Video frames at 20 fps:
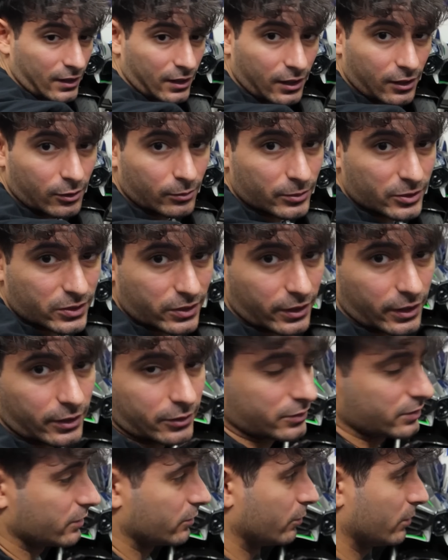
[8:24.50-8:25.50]
I almost thought I
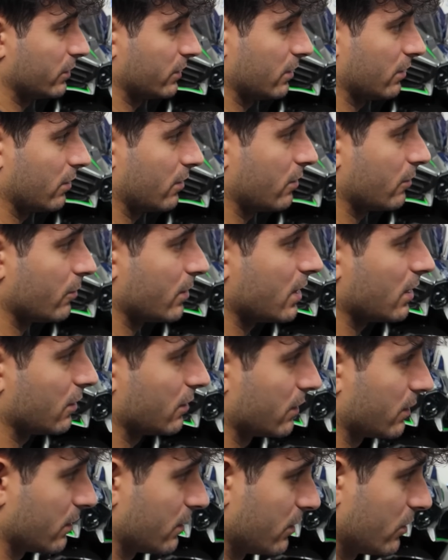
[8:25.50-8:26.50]
was twisting the other way because
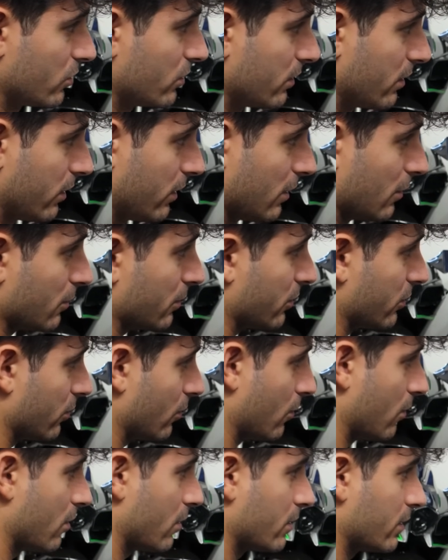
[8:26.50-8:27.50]
this thing was so
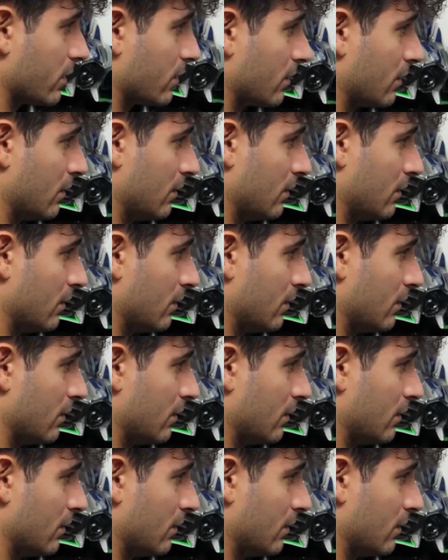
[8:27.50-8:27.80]
hard.